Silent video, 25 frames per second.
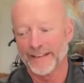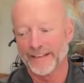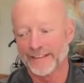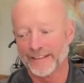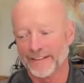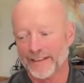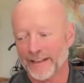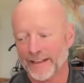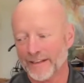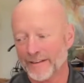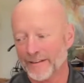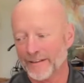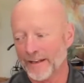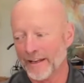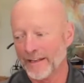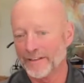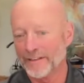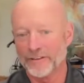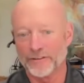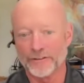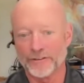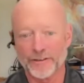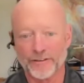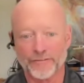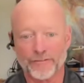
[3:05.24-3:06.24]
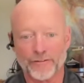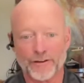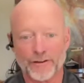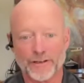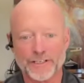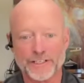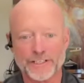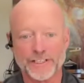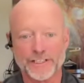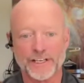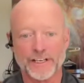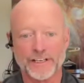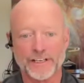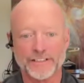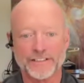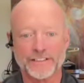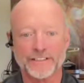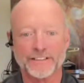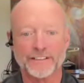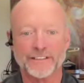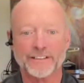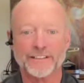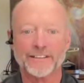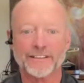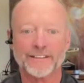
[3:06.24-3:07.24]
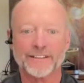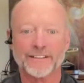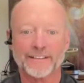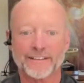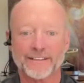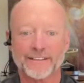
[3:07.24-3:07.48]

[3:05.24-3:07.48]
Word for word: and, and, and your differentiation?